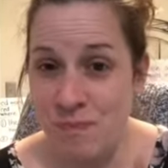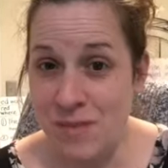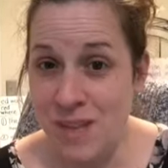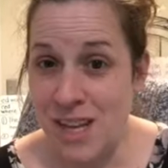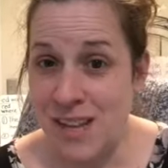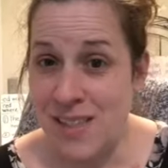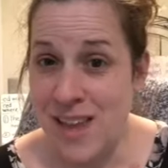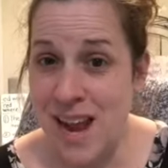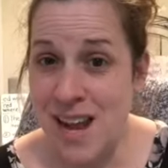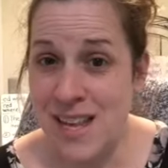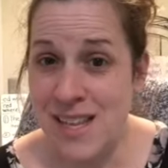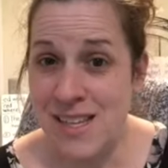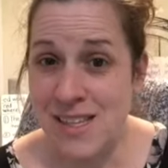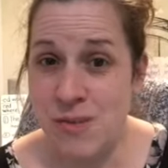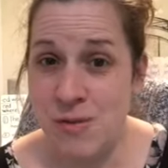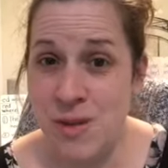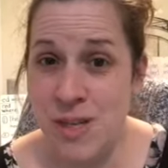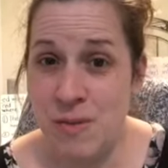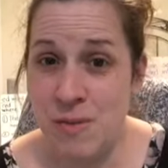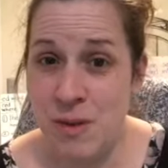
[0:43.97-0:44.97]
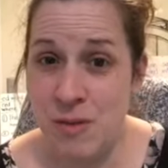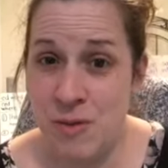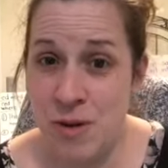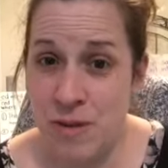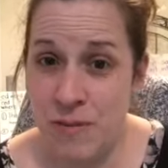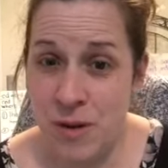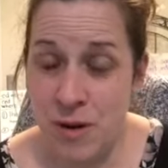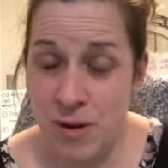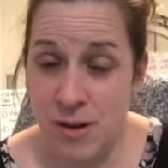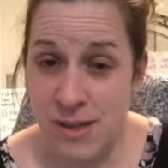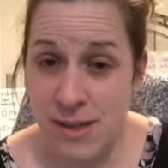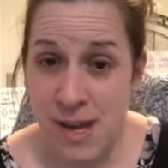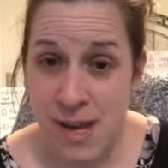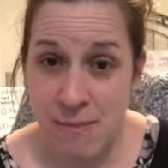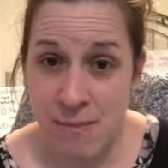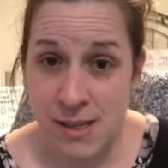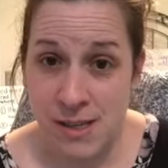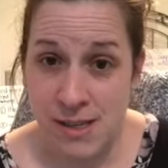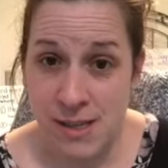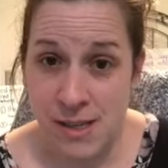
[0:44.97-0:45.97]
That is going to be one of your
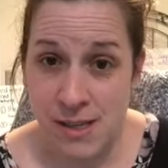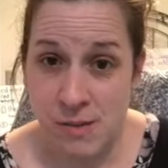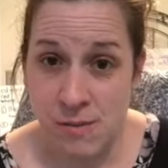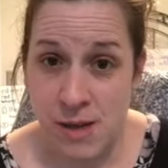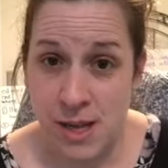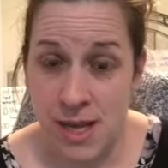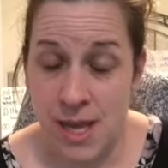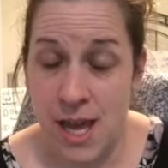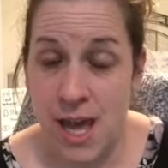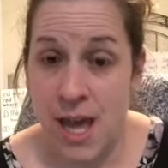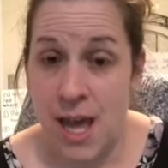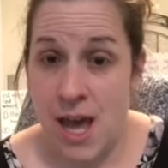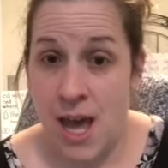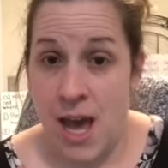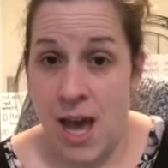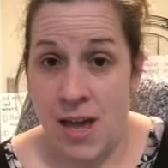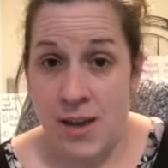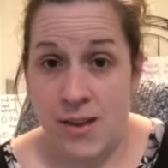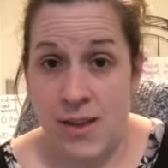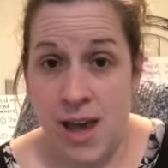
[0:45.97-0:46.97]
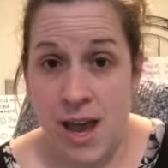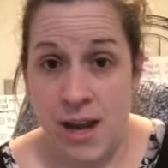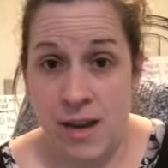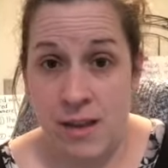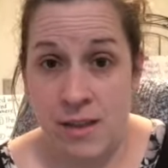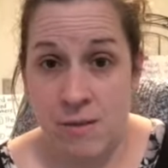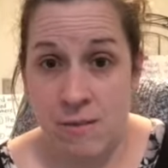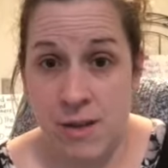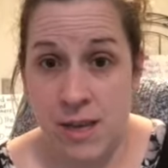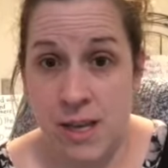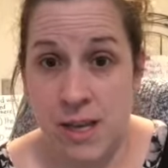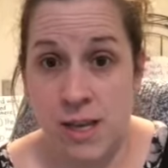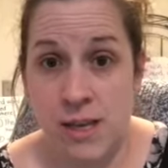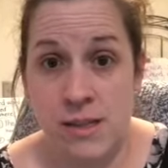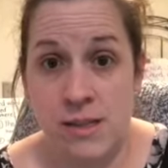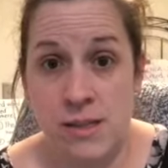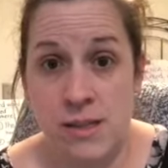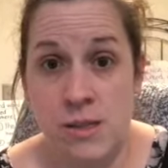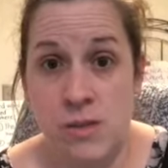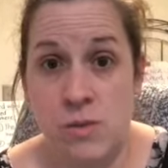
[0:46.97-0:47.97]
assignments this week. At the end of the week
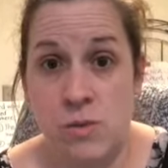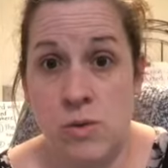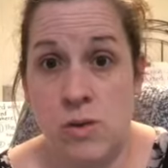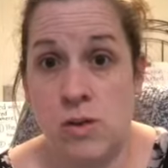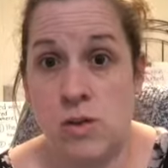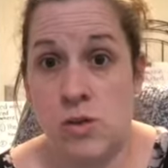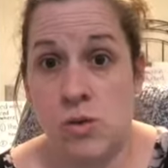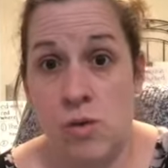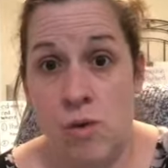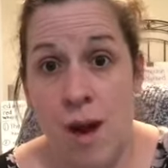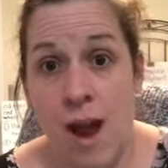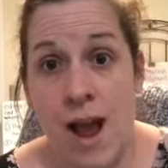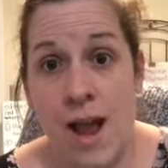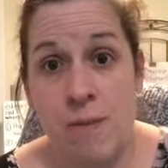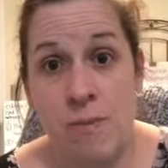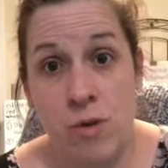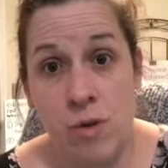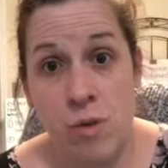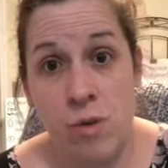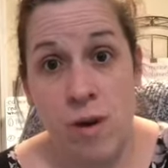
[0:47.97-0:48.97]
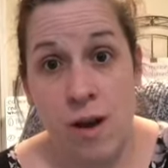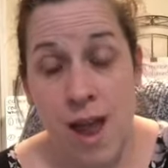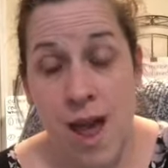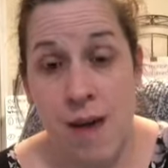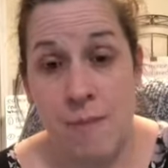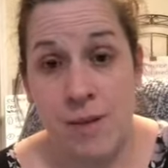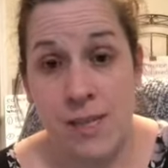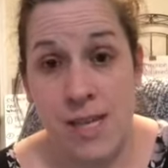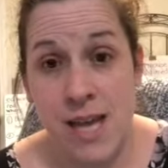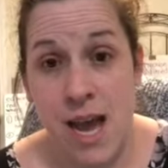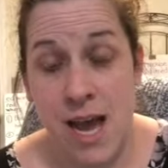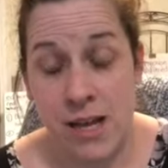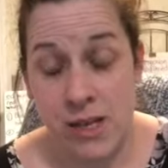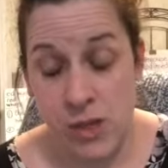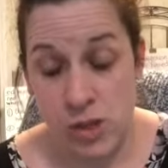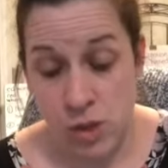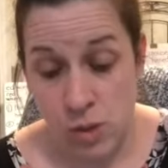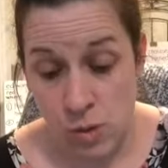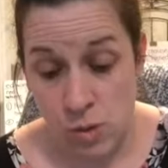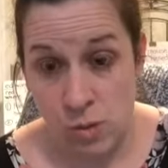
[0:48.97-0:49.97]
is to describe your habitat
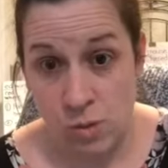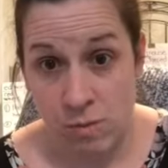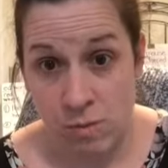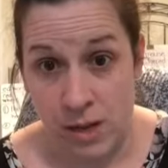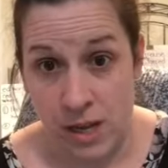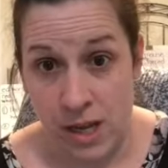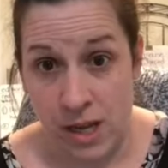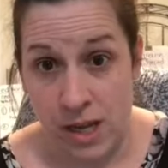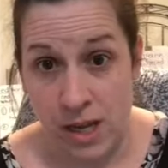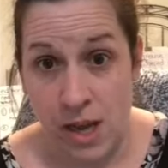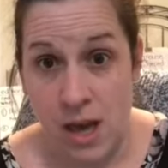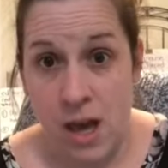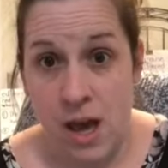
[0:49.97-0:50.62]
to me.